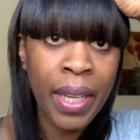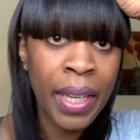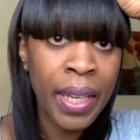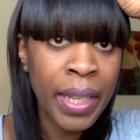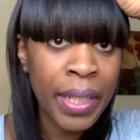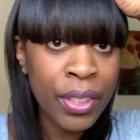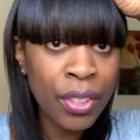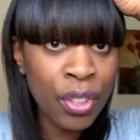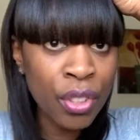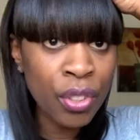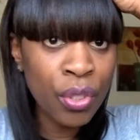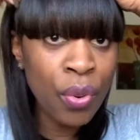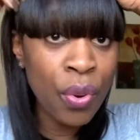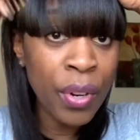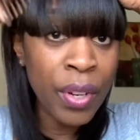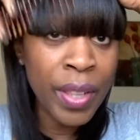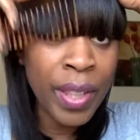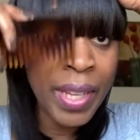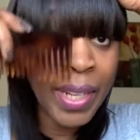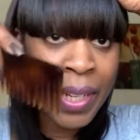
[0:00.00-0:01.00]
it's
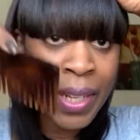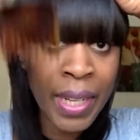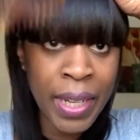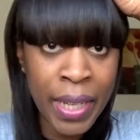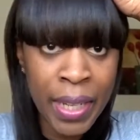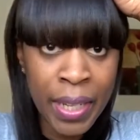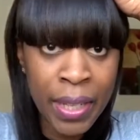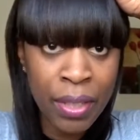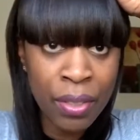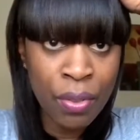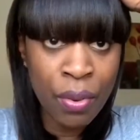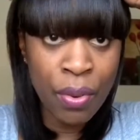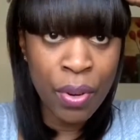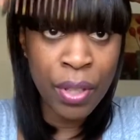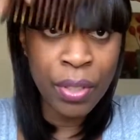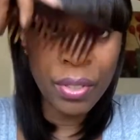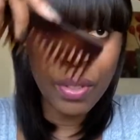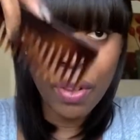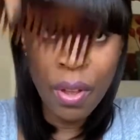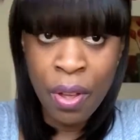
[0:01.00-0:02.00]
shorter than it is, or
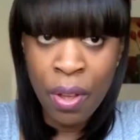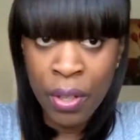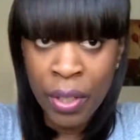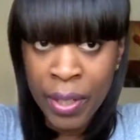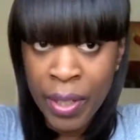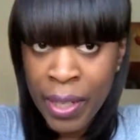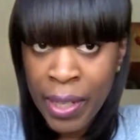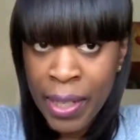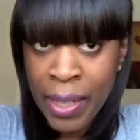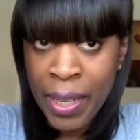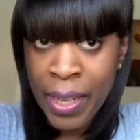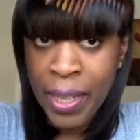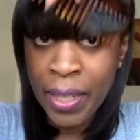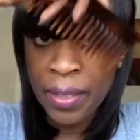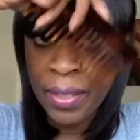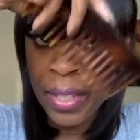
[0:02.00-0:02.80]
it's longer than it is.